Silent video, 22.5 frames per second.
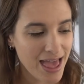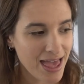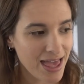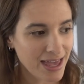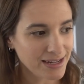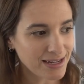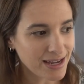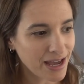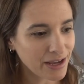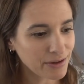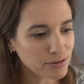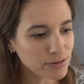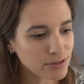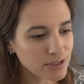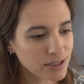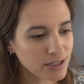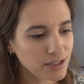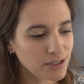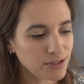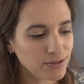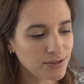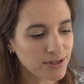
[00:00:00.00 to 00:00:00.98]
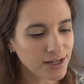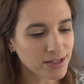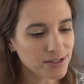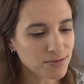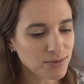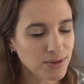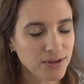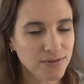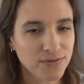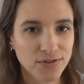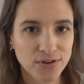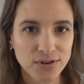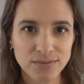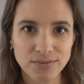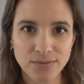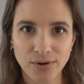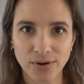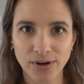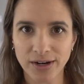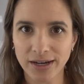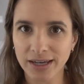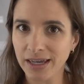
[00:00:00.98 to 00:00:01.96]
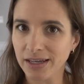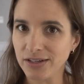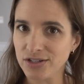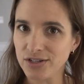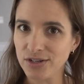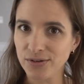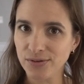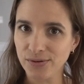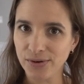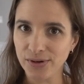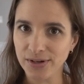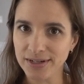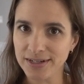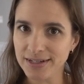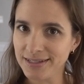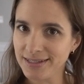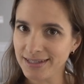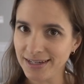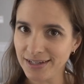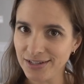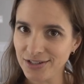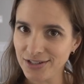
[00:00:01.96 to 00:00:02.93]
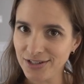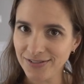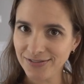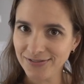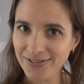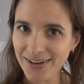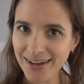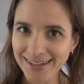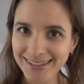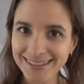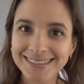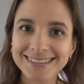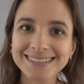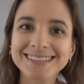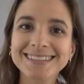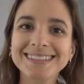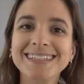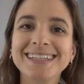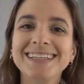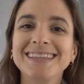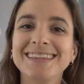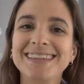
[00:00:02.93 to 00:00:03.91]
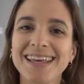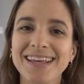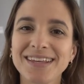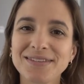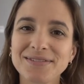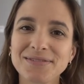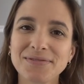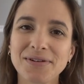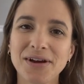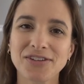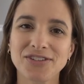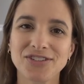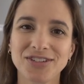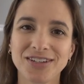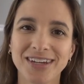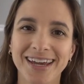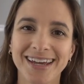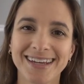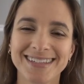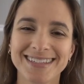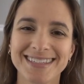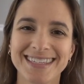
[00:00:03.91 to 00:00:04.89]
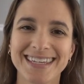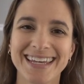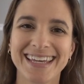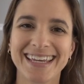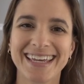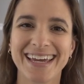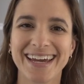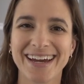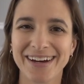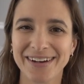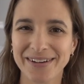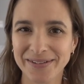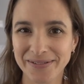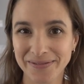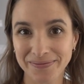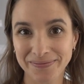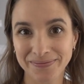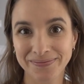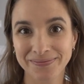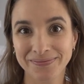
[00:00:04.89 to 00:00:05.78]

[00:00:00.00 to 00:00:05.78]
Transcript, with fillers: And I will see you next week for more kitchen organization fun. Thanks for watching, guys. Take care.